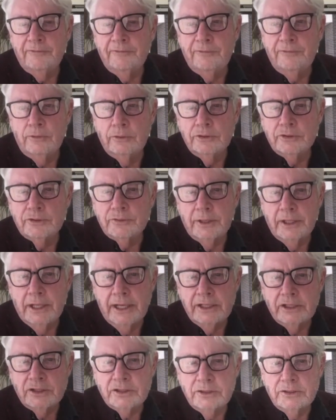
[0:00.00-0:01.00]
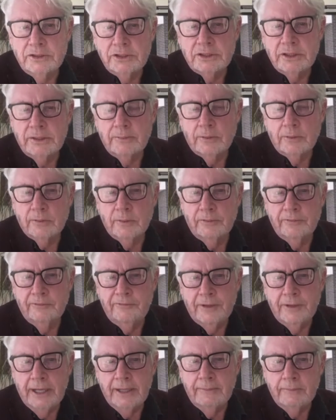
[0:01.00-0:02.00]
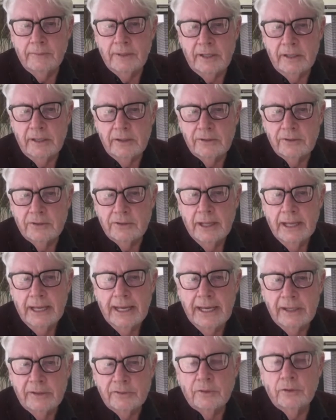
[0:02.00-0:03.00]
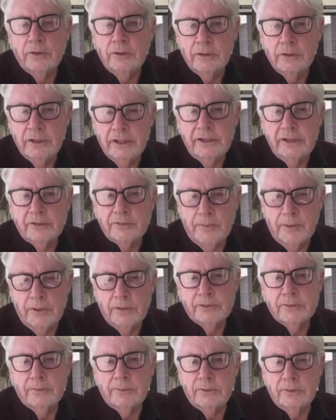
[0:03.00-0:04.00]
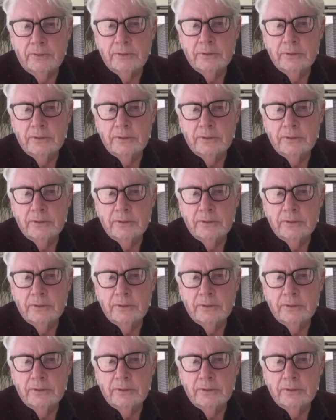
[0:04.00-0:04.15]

forge relationships with families as early as possible.